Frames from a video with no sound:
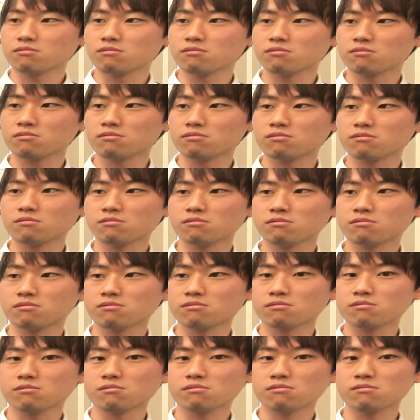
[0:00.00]

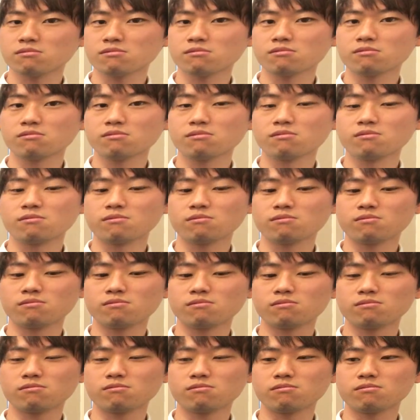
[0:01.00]

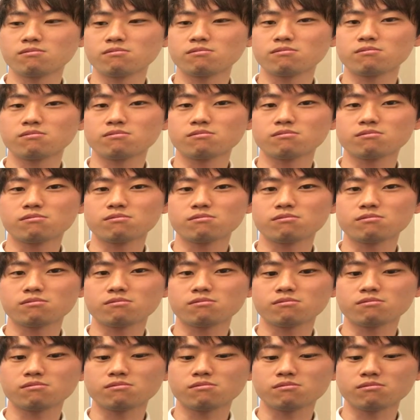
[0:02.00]

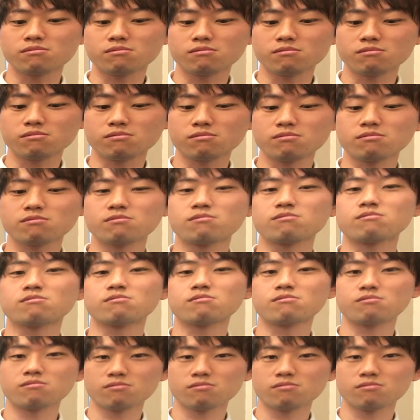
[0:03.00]
[no speech]